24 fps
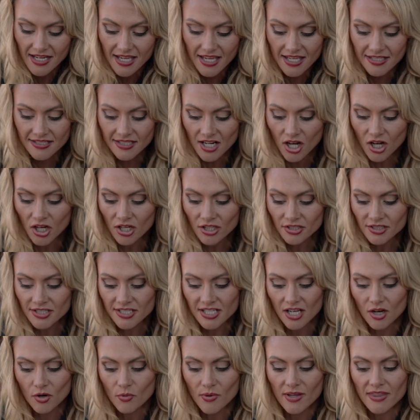It's
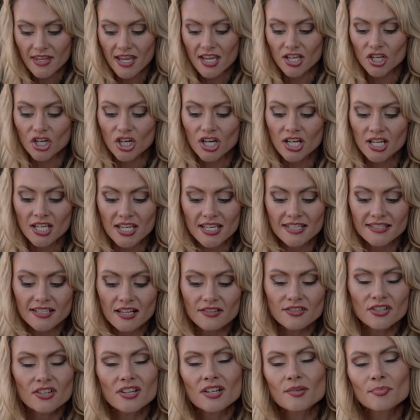also, when they cook, it's
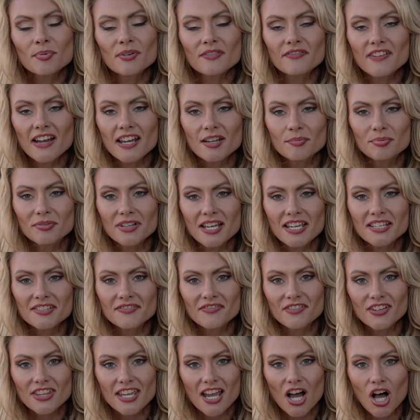also gonna provide a place
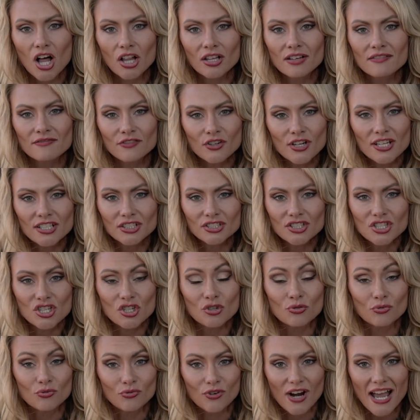for the olive oil to
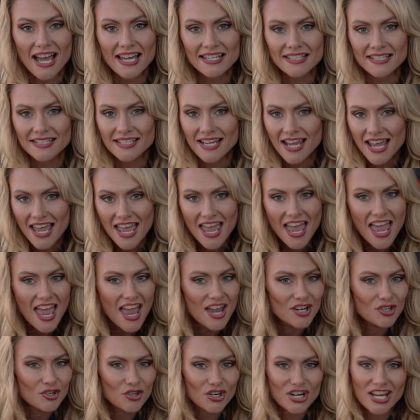rest
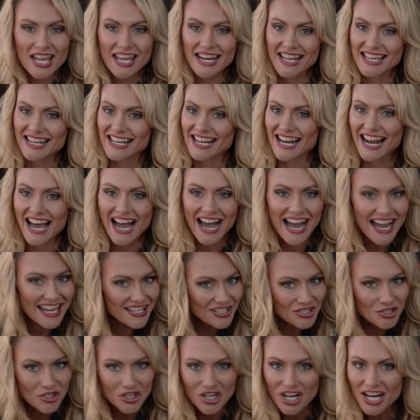and create a nice
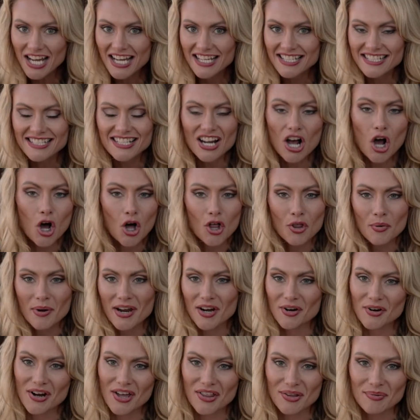crust all the way
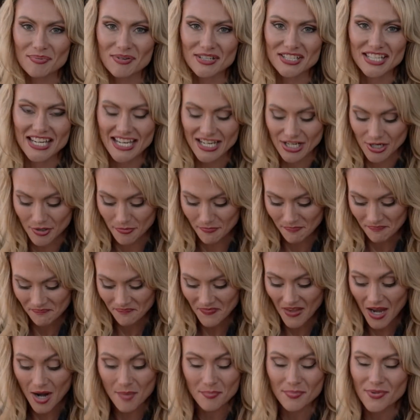around the potato.
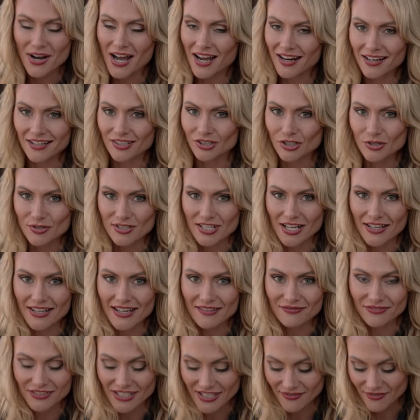I'm not gonna lose all that
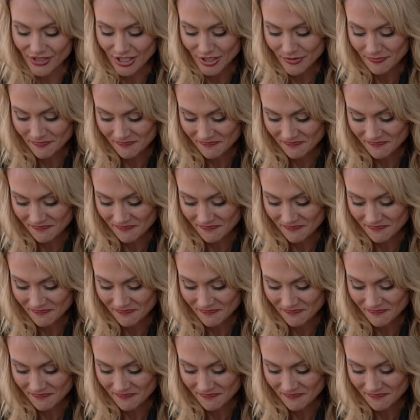flavor.